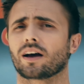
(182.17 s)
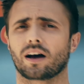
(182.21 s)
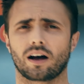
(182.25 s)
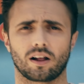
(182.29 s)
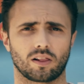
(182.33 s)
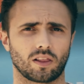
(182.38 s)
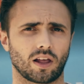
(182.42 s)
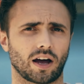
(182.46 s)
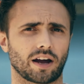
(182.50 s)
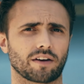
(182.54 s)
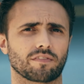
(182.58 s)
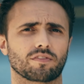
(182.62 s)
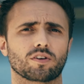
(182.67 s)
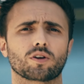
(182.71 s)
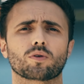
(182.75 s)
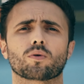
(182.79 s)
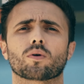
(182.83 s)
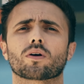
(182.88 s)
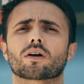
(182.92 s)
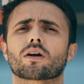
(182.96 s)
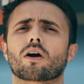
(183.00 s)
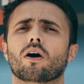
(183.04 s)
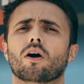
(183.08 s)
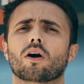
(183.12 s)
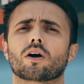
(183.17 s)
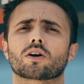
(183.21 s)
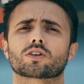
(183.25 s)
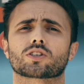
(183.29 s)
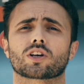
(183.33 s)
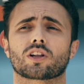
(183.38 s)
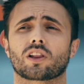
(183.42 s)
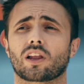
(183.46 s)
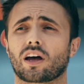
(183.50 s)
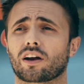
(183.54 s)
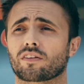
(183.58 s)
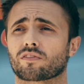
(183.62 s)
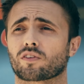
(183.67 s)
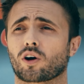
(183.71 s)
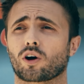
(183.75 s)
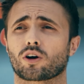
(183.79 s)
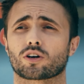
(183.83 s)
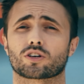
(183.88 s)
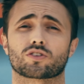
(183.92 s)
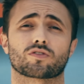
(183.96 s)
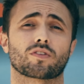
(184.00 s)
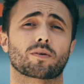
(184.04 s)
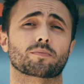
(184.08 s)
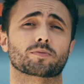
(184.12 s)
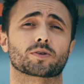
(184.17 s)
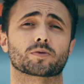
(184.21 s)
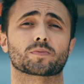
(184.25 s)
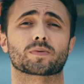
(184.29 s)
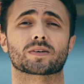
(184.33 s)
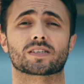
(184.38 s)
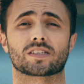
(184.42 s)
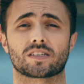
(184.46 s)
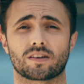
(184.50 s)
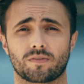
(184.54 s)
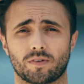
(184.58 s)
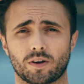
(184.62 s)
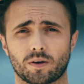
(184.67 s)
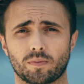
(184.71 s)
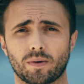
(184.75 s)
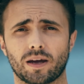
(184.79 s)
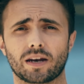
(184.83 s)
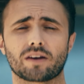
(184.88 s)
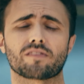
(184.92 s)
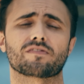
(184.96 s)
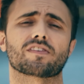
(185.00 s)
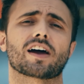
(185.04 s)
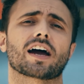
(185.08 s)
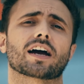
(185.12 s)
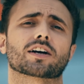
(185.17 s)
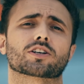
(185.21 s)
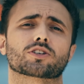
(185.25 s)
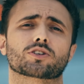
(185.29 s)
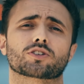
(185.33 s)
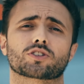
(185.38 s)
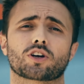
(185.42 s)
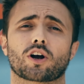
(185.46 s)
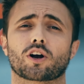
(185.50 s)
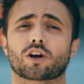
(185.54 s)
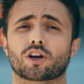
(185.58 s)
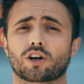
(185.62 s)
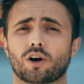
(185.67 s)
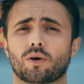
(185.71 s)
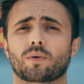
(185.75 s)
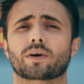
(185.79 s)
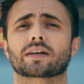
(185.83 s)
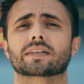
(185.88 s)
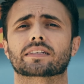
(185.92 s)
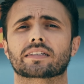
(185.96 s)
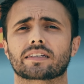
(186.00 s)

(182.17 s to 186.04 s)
a lot of newer cars, a lot of cars from specific manufacturers are going